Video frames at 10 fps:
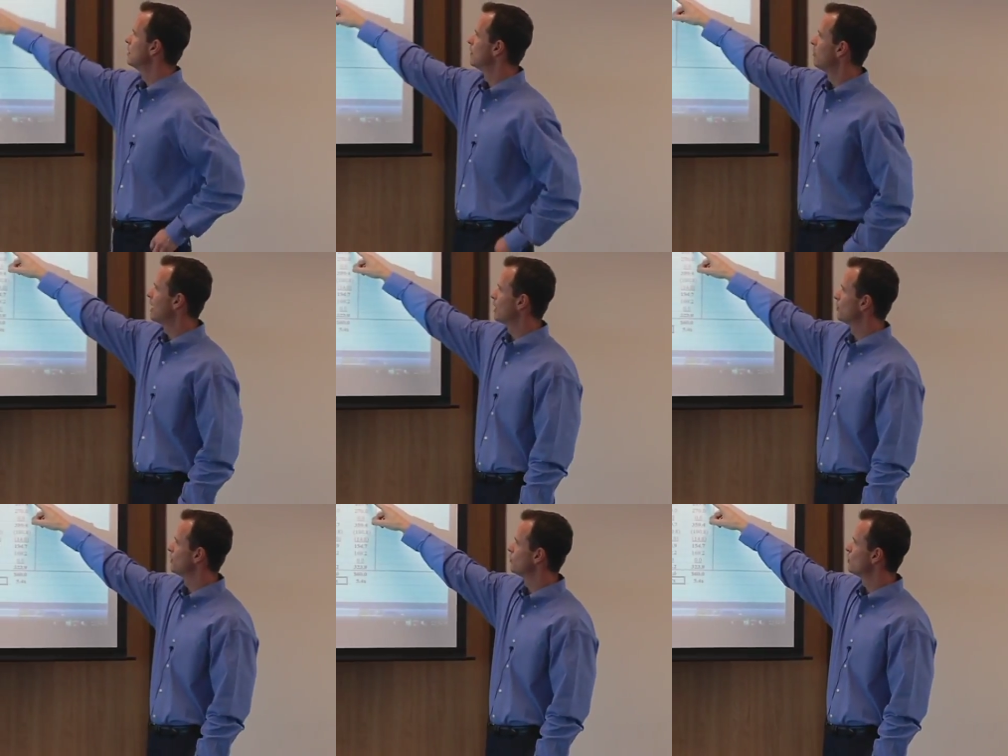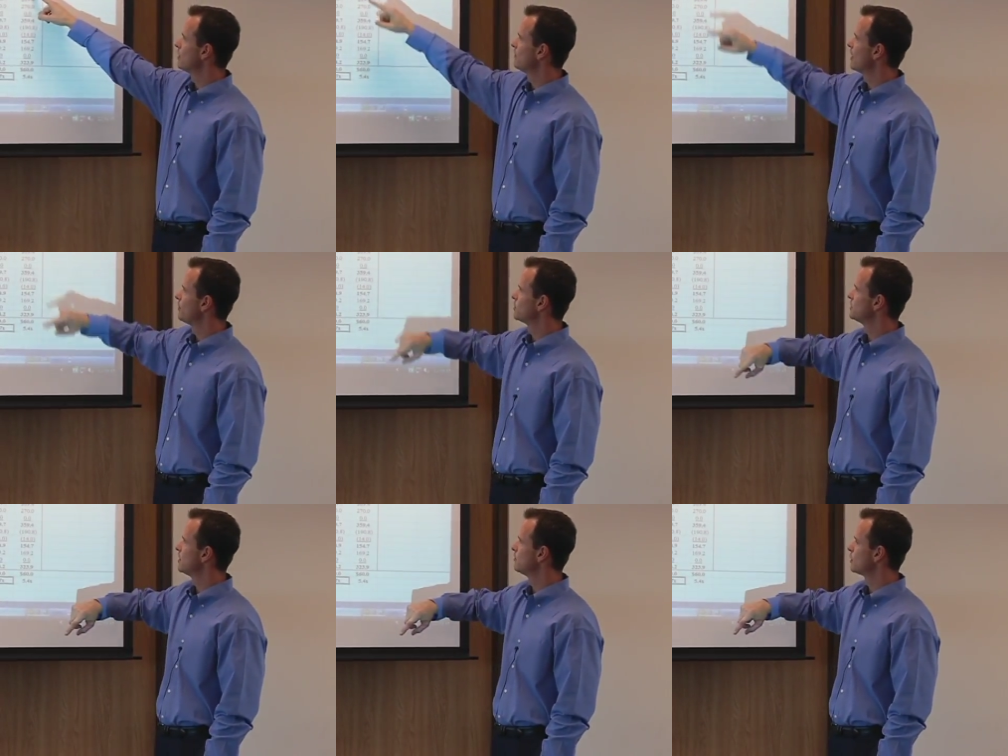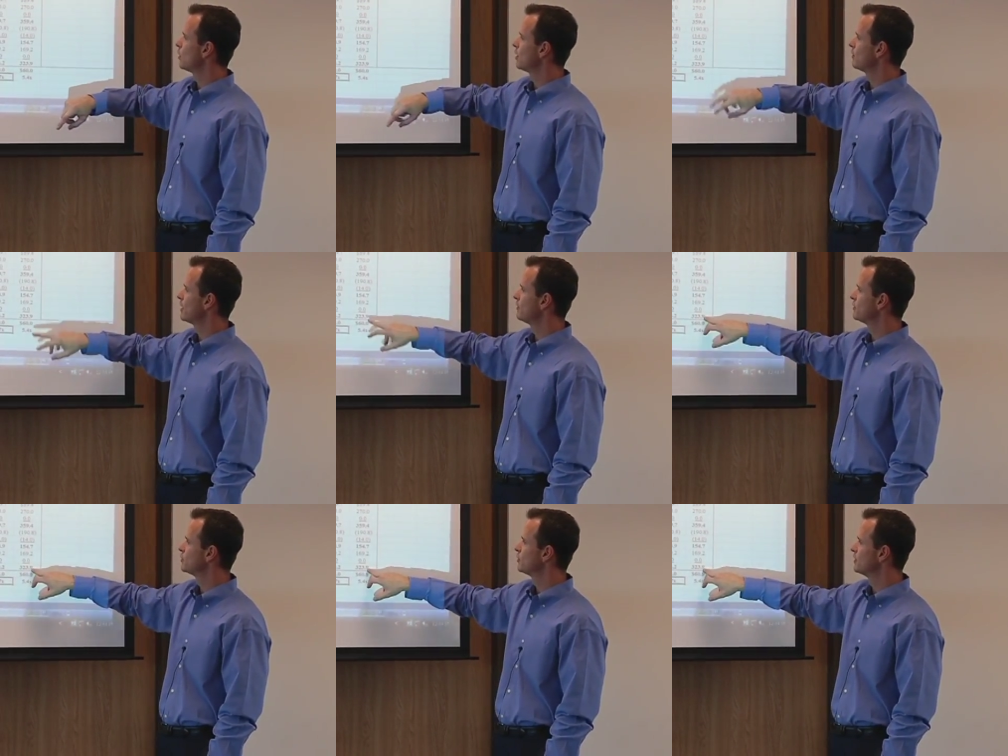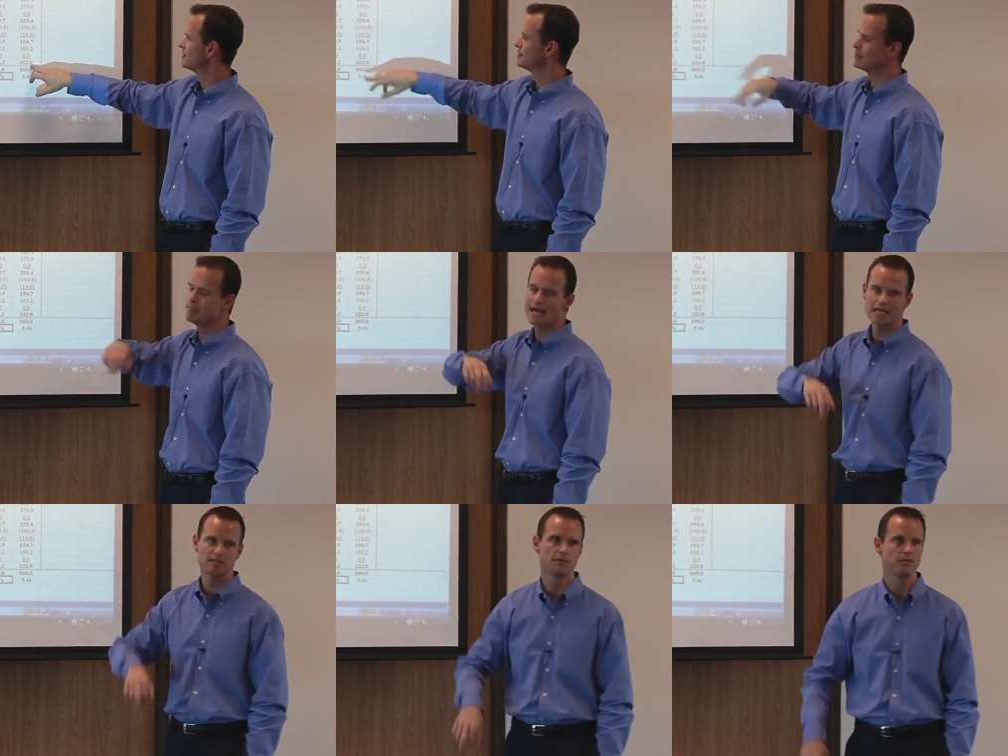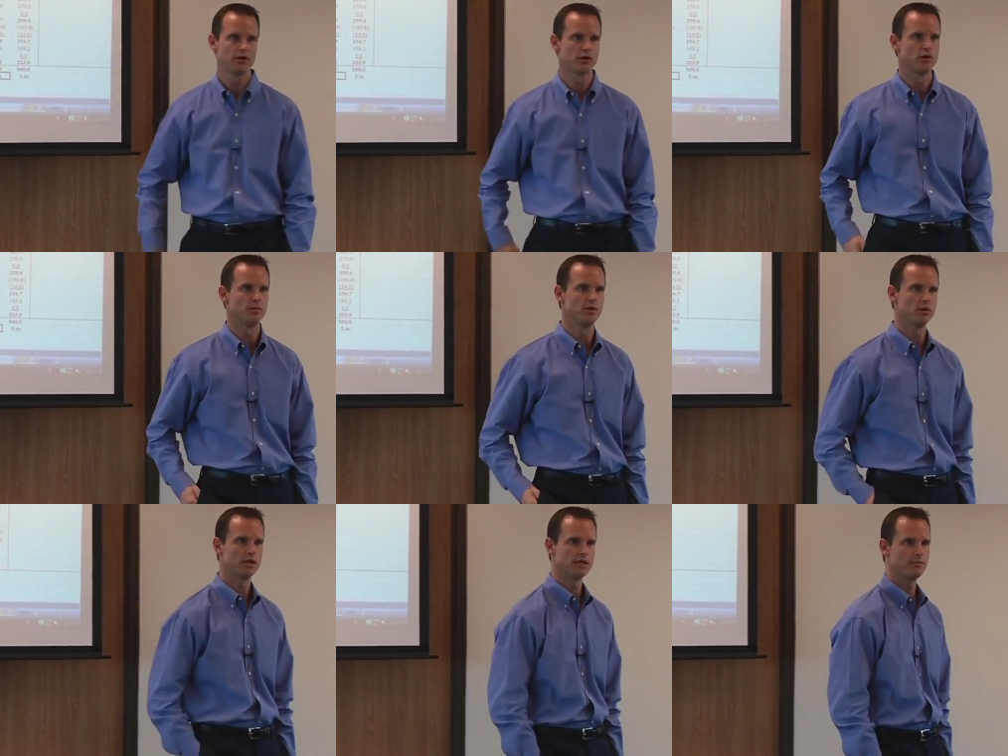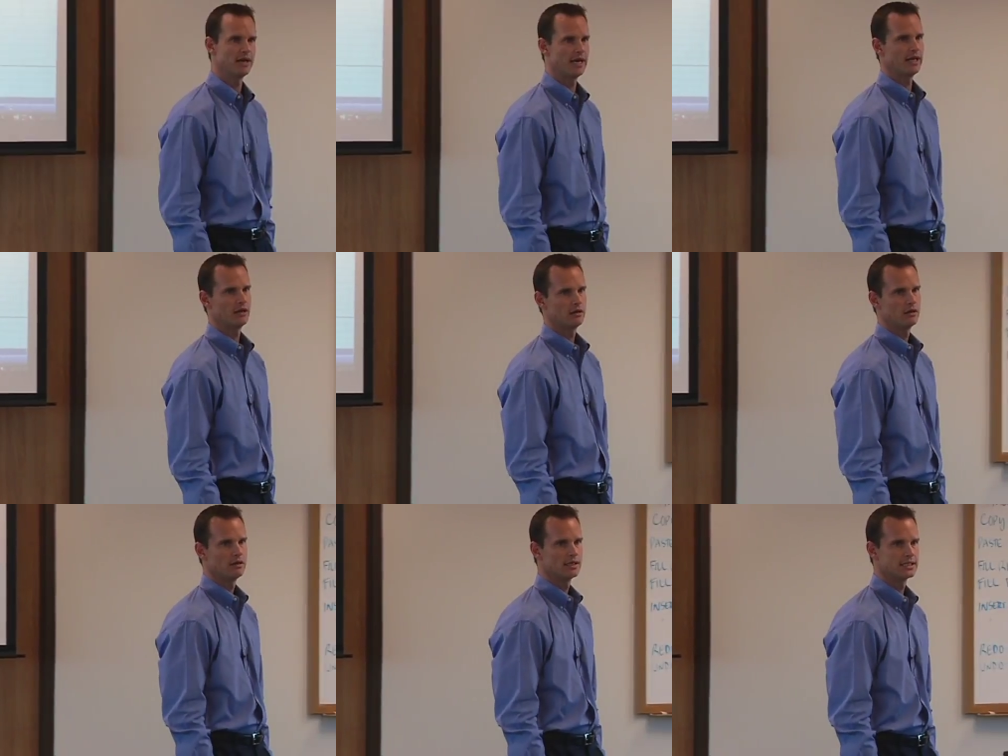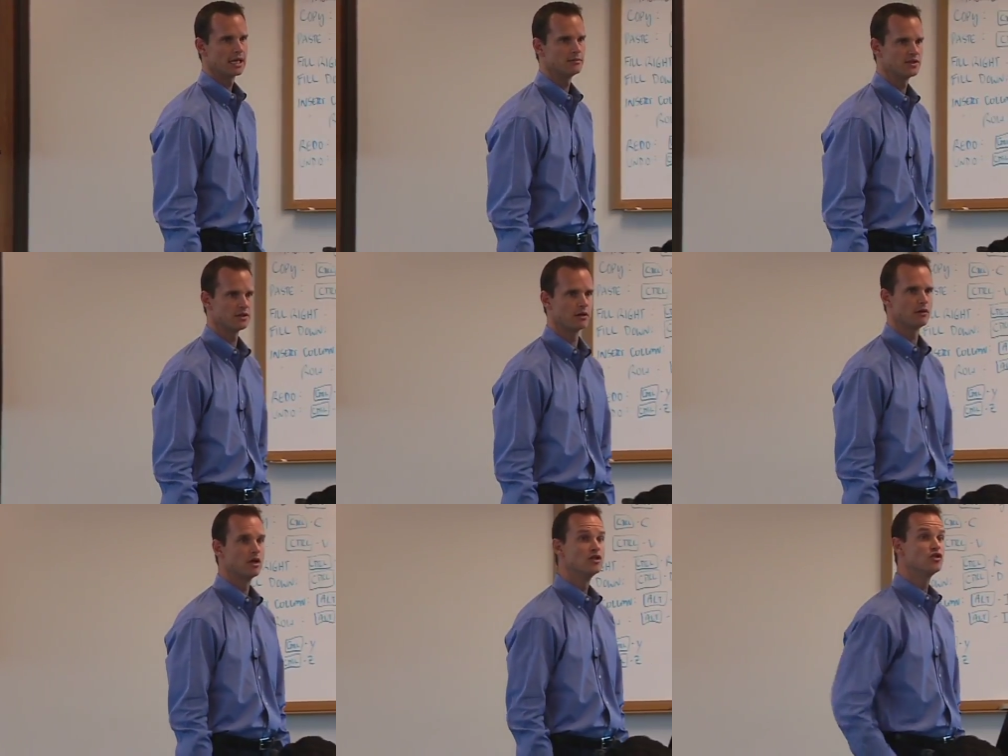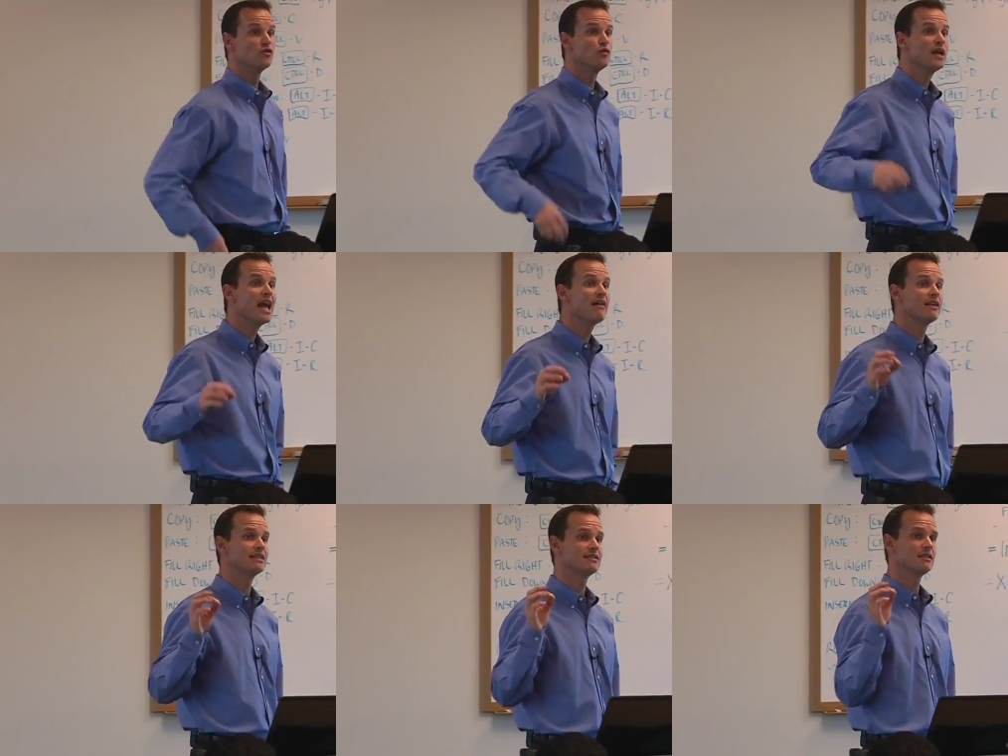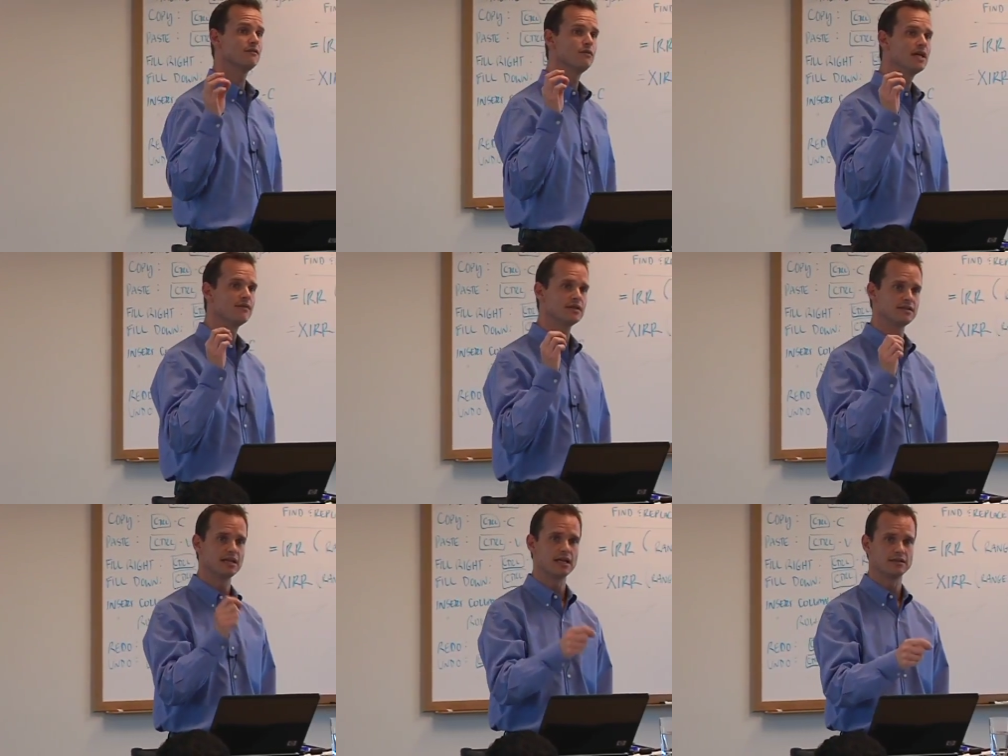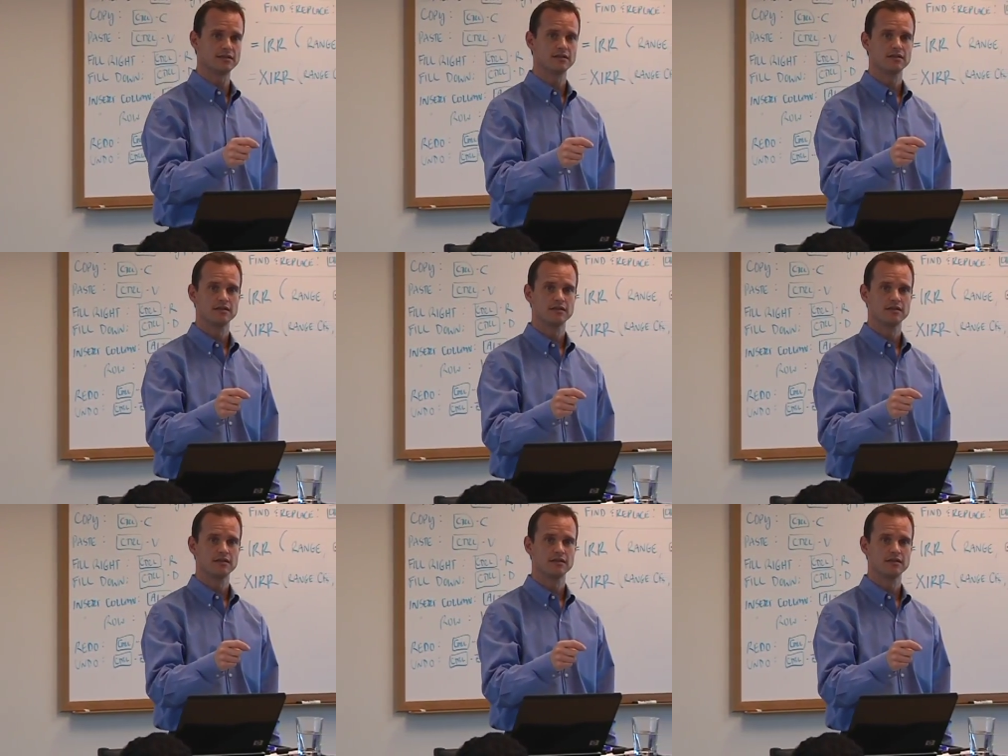a buyer with a 25% required rate of return, this is the maximum they're going to be willing to pay at time zero. So if we have, an, if we have a sense